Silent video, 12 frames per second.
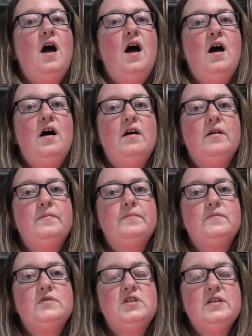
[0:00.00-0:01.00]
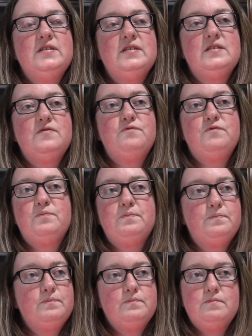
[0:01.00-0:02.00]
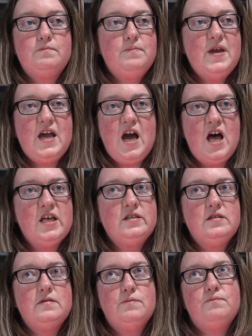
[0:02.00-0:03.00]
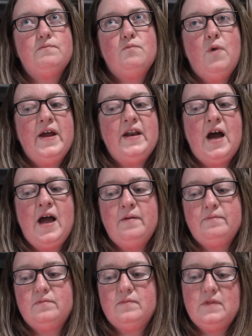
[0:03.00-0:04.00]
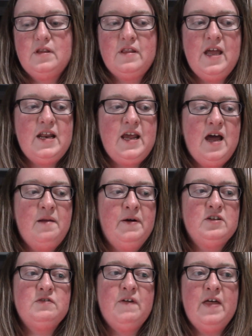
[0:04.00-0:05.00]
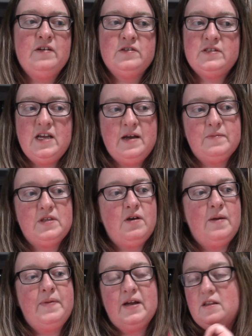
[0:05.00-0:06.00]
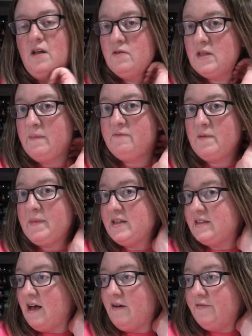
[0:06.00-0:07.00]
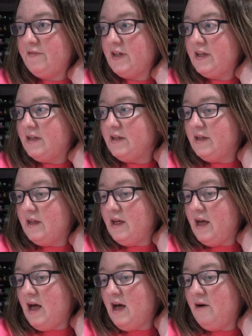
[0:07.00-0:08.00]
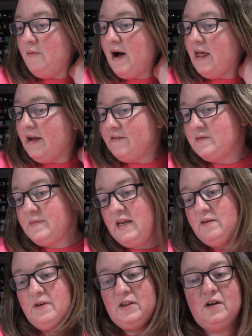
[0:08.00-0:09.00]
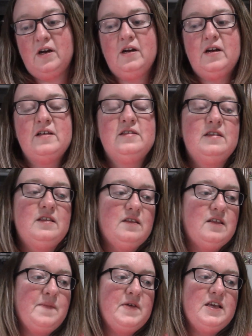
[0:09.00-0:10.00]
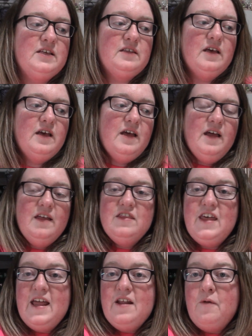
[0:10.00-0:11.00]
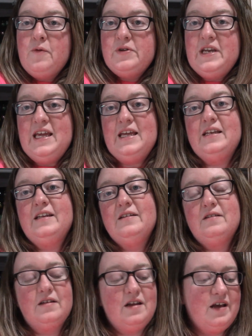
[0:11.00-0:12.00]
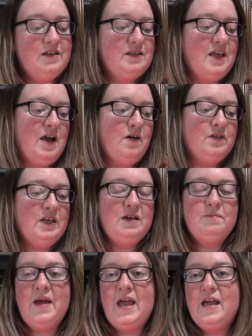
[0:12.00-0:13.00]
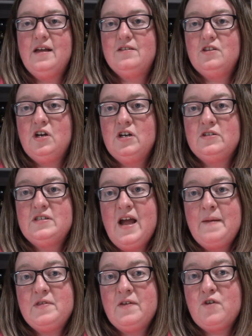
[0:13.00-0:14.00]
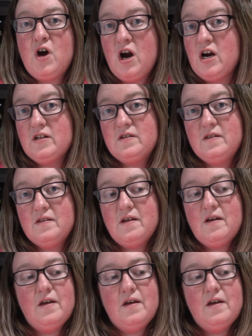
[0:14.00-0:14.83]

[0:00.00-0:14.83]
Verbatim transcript: Um just because why not? lady had a bunch of other stamps, so I picked those up for myself uh, while I was meeting with her. Because some of these they don't need, because they only make certain types of cards.